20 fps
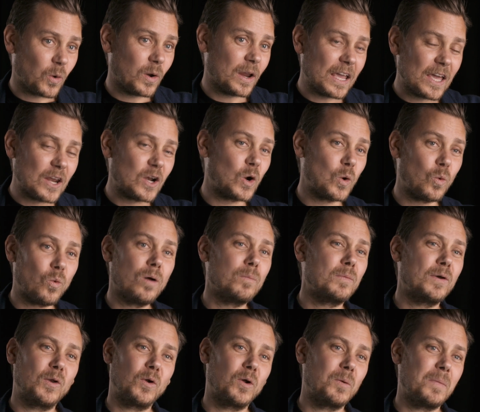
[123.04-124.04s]
your inner
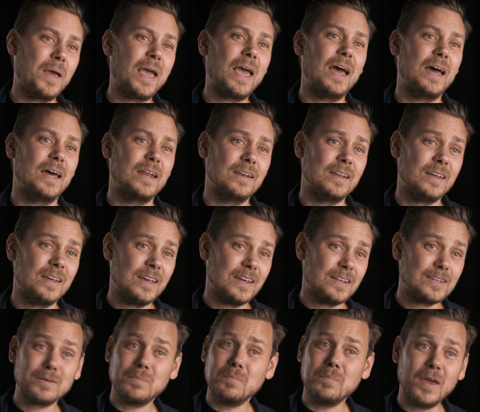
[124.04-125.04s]
woman or man
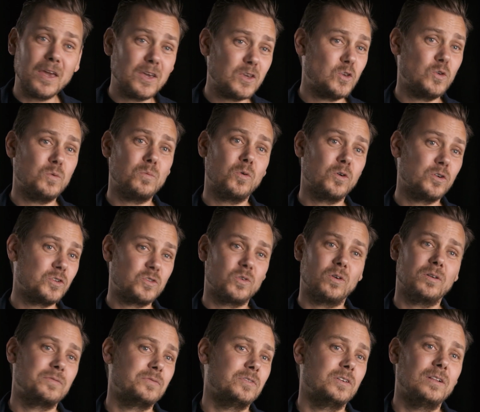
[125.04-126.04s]
to make you more
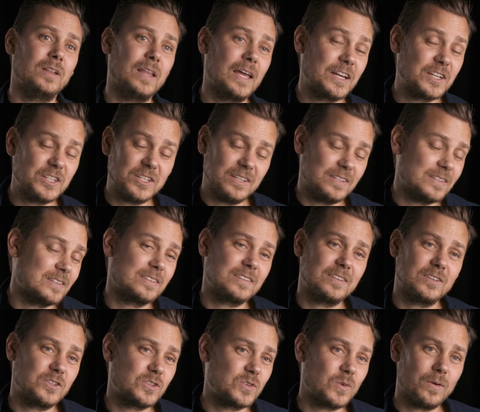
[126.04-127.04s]
joyful like Jesus
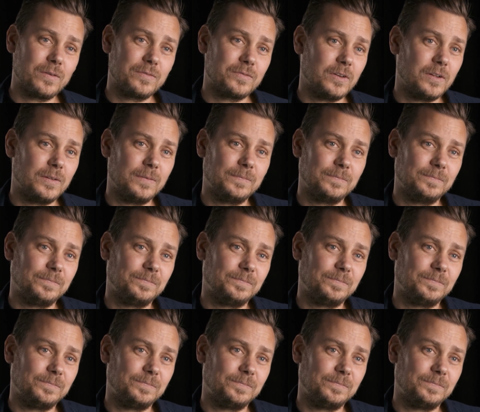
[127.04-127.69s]
is joyful.